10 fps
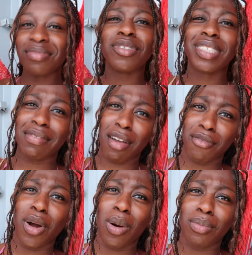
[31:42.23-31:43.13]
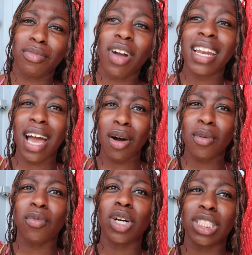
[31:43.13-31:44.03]
we'll save that for home. Right now,
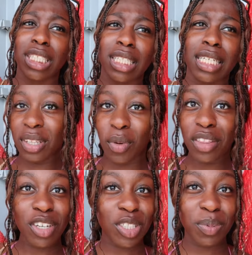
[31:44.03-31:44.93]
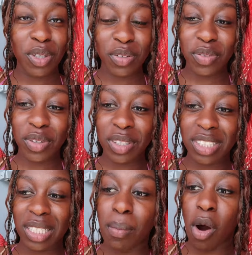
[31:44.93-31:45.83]
we're chilling. The weather is beautiful.
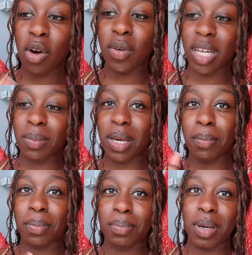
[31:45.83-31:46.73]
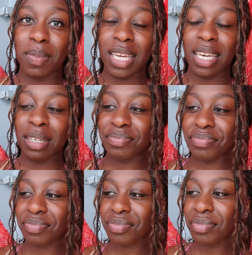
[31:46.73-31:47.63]
Tomorrow we're gonna be in Bimini,
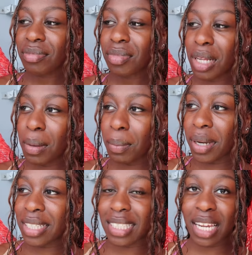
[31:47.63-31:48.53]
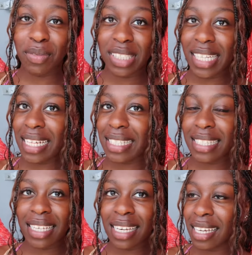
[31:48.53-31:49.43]
but today we're just at
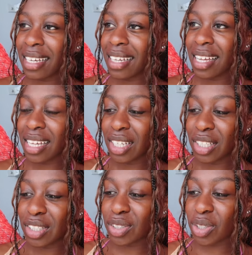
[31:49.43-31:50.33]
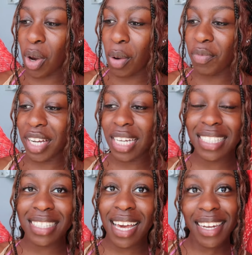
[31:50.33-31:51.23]
sea. So very
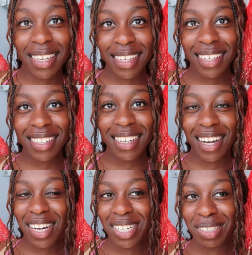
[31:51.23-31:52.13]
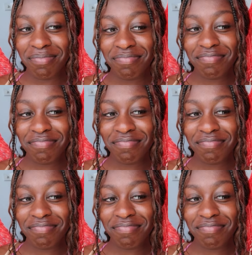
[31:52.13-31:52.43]
excited. Um,